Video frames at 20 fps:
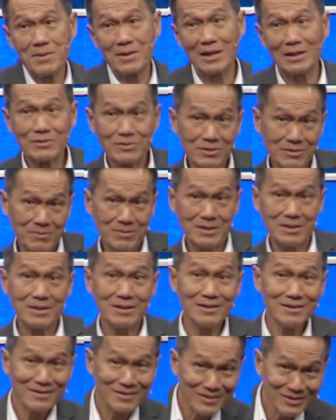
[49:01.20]
began to
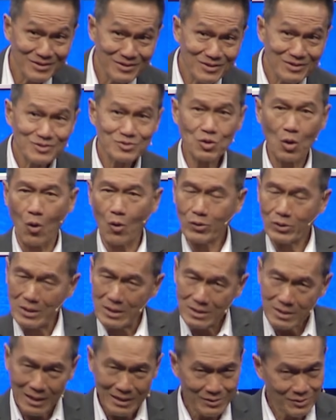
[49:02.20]
be
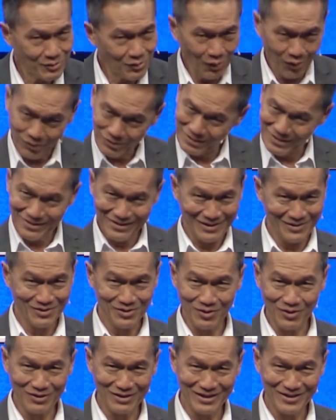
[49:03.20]
talking and talking and
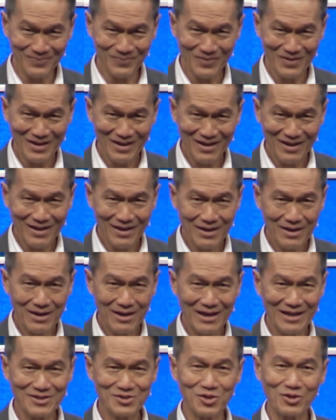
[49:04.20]
talking.
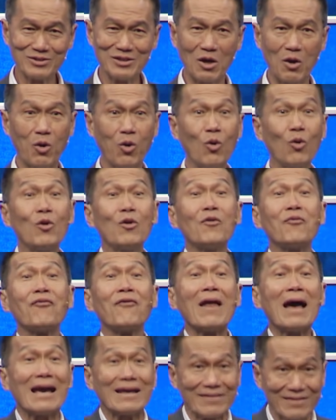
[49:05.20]
And so the whole
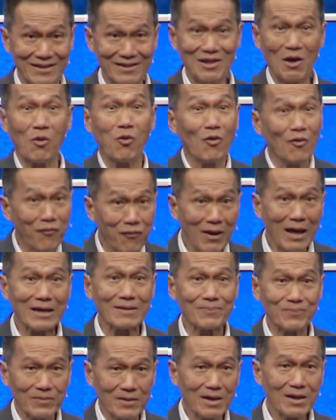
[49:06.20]
flight, the whole
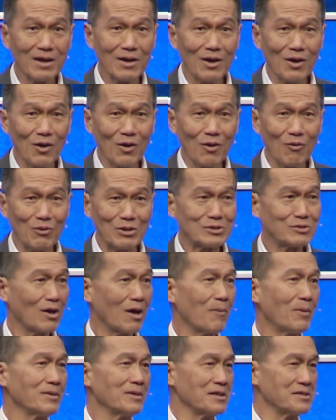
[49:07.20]
flight, we
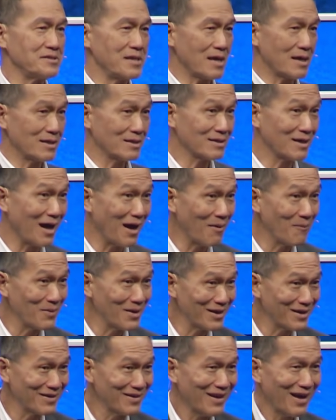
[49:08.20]
talked about the second
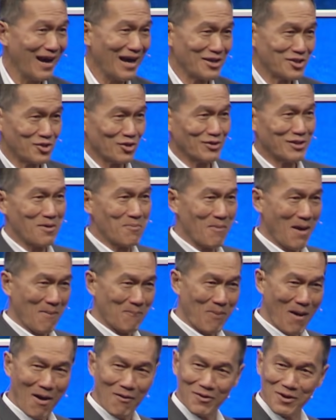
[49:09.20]
coming. I showed him my
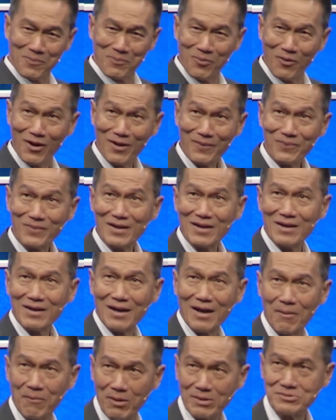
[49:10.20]
PowerPoint
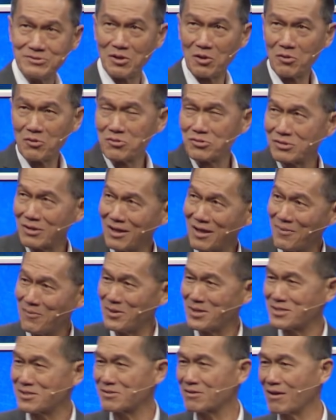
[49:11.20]
about
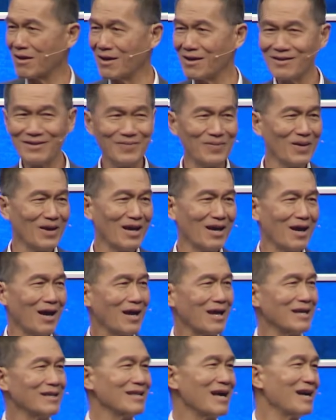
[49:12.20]
Jerusalem, Israel.
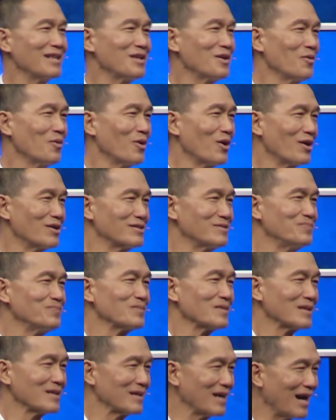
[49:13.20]
In other words,
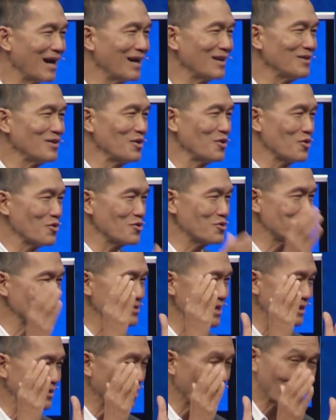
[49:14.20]
God used
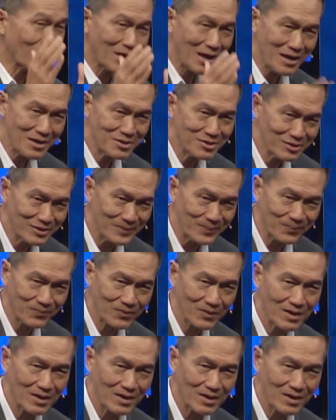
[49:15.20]
that occasion